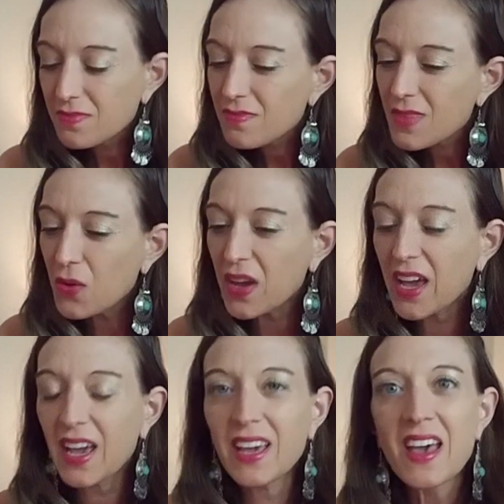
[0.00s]

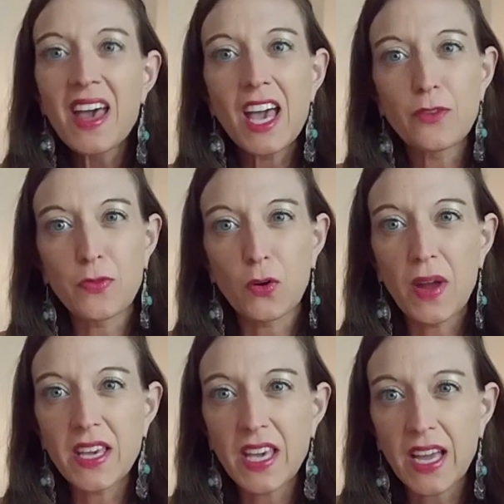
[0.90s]
okay, and for
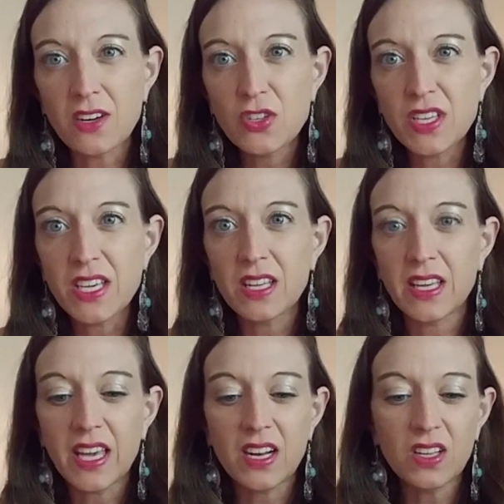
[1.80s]
Reiki energy
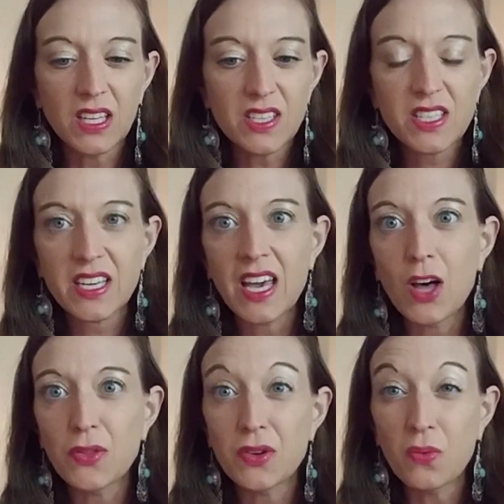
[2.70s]
healing and holistic
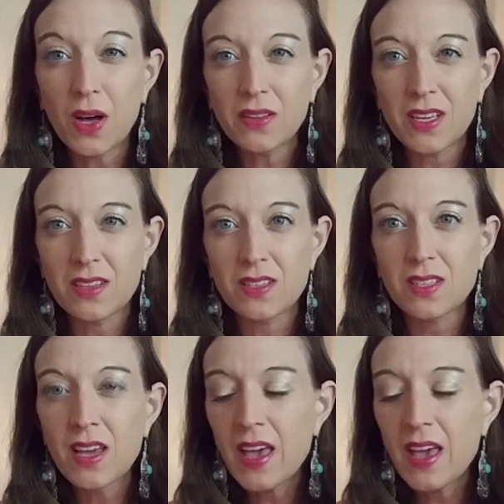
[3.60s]
health and wellness.